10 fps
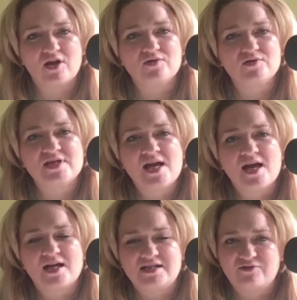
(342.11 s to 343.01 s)
those
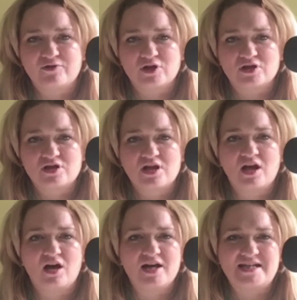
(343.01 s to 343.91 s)
a different
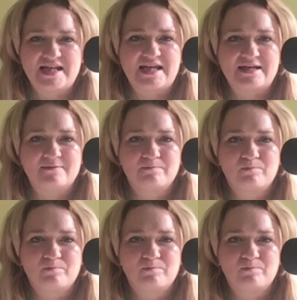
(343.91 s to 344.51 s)
ID,